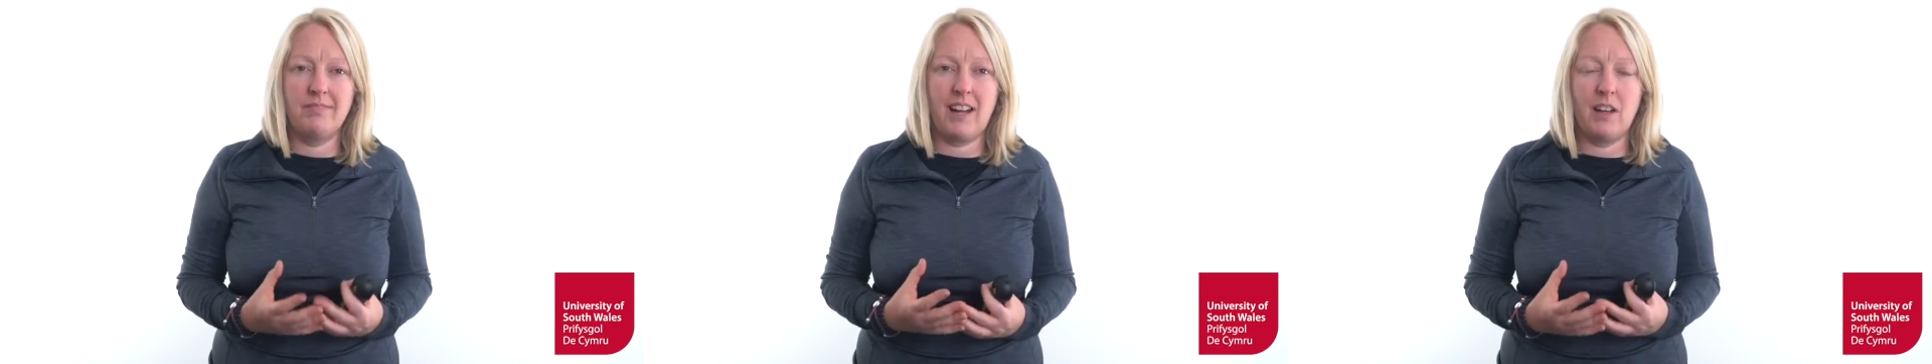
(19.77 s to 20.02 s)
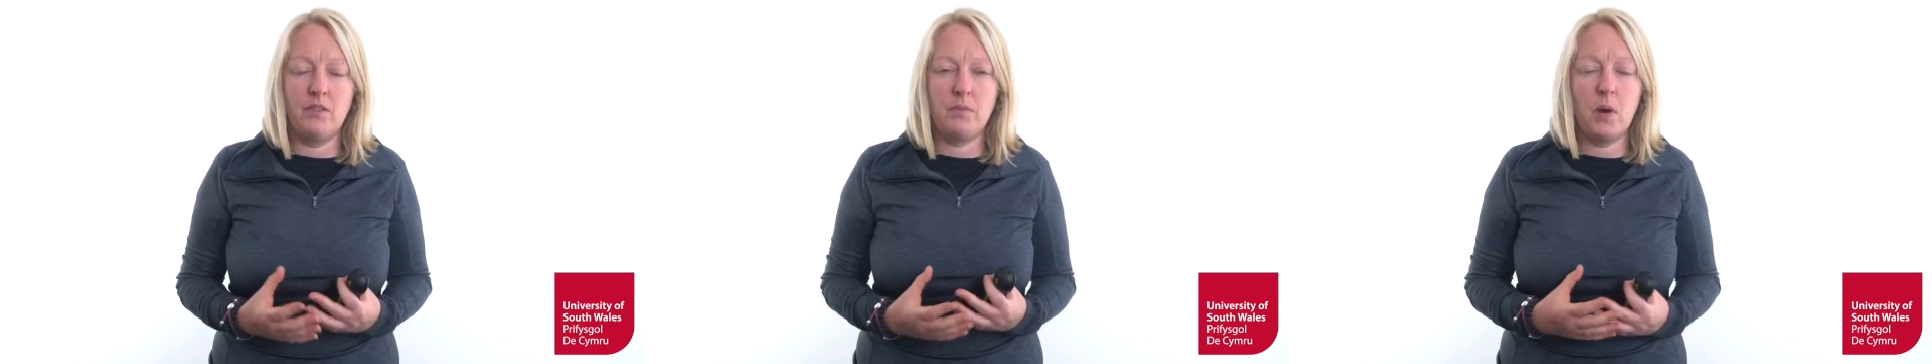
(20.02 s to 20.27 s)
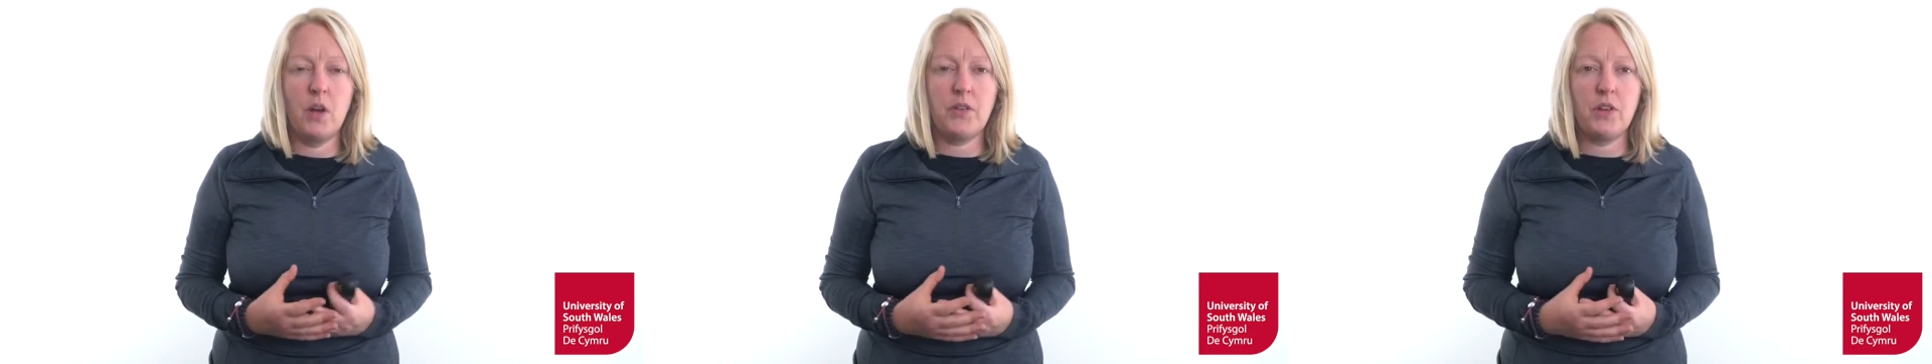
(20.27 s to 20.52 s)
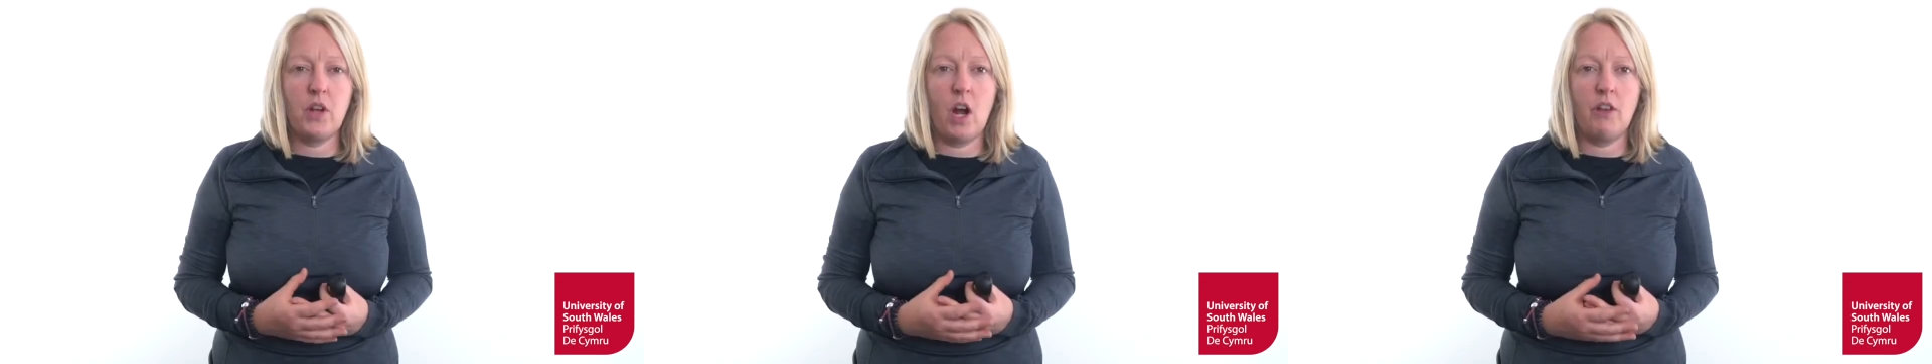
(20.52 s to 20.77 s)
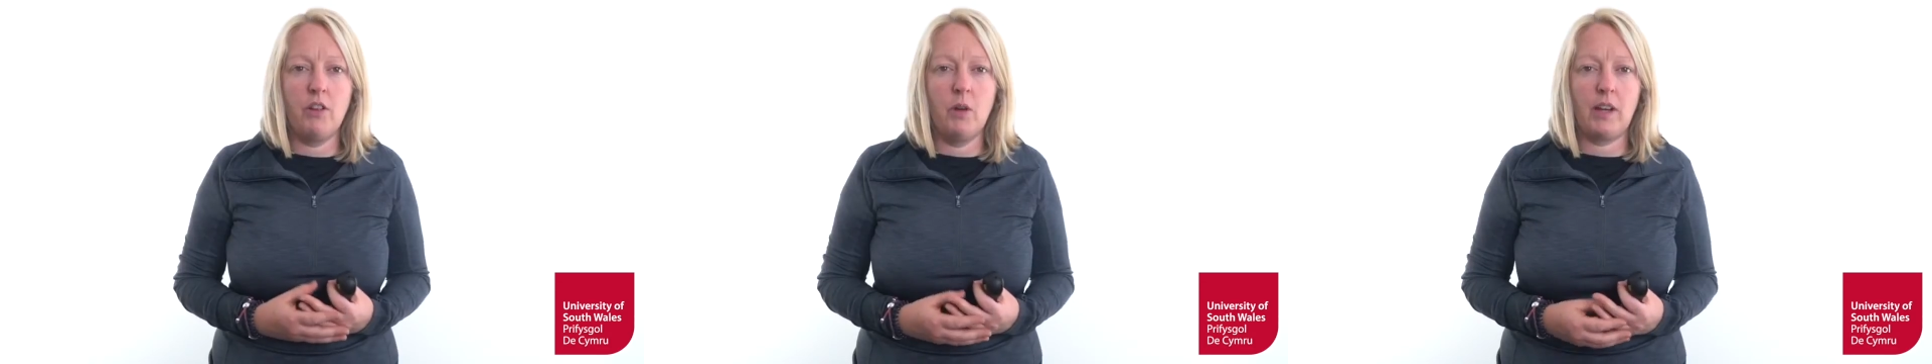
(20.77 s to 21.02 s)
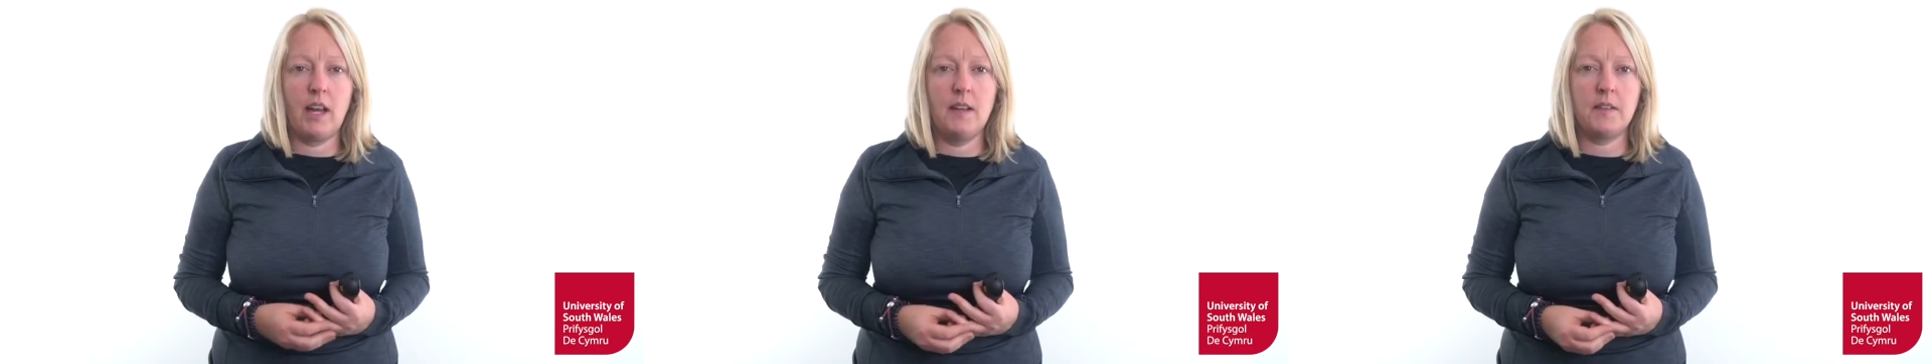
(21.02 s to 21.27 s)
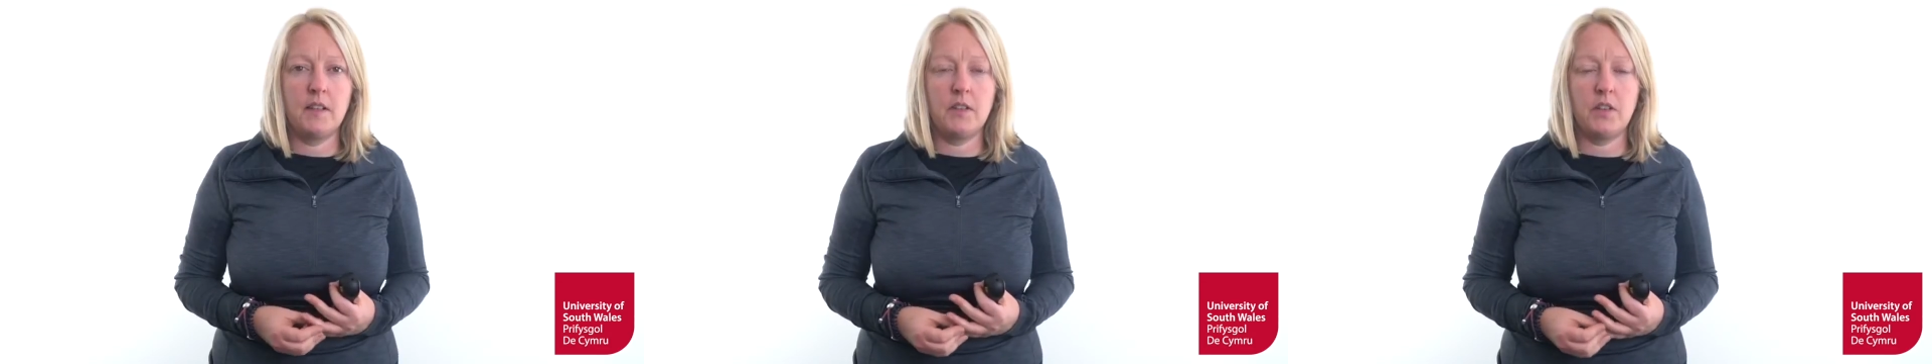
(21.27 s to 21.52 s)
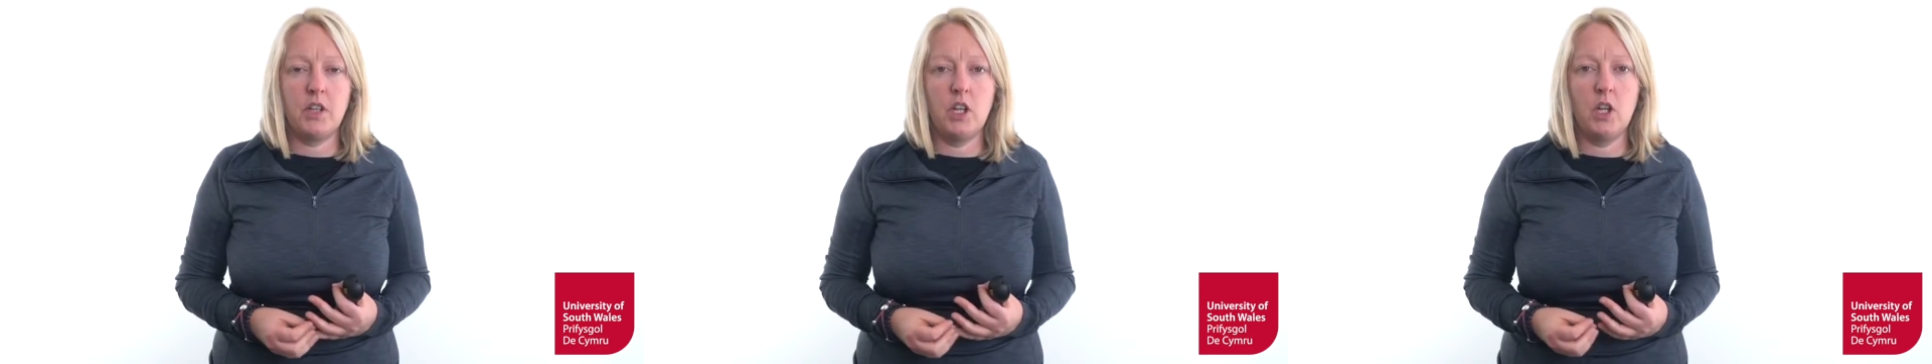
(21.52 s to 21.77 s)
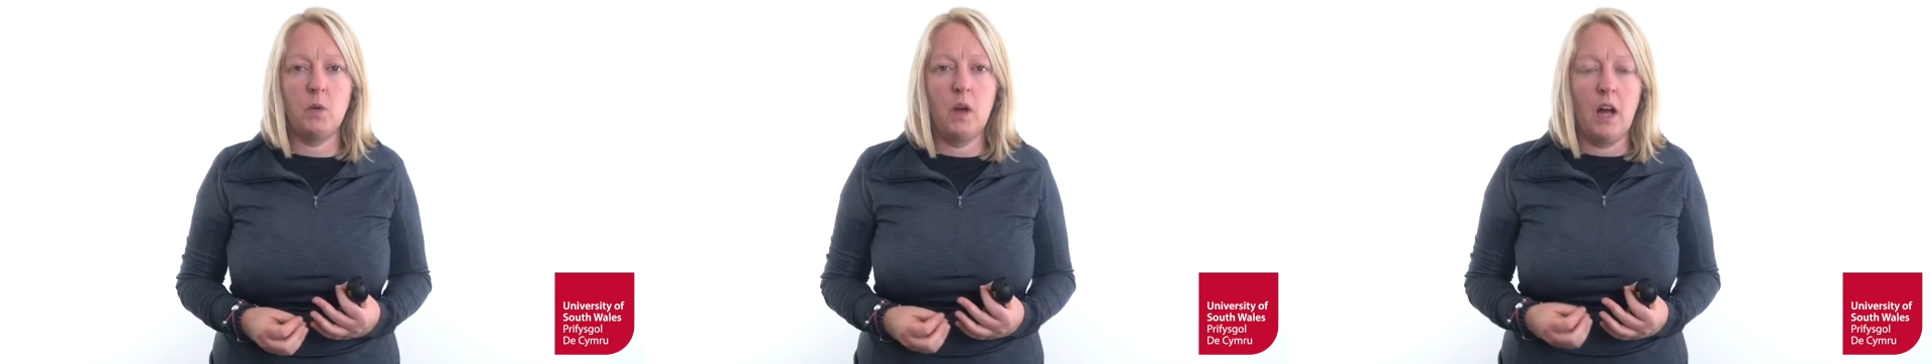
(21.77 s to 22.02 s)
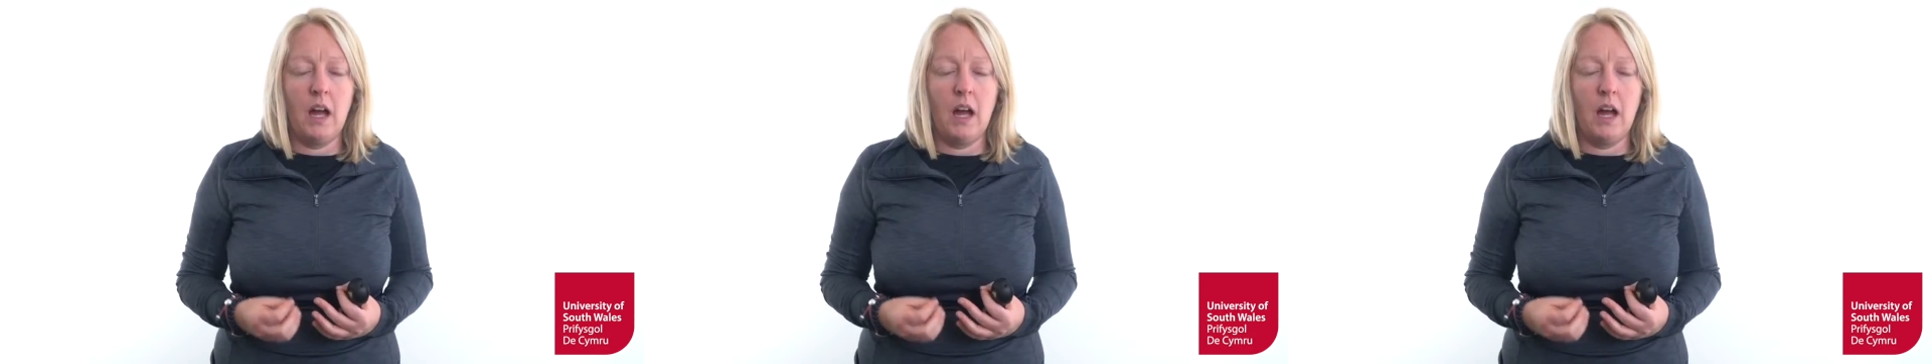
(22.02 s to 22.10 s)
kind of put a scenario case study to you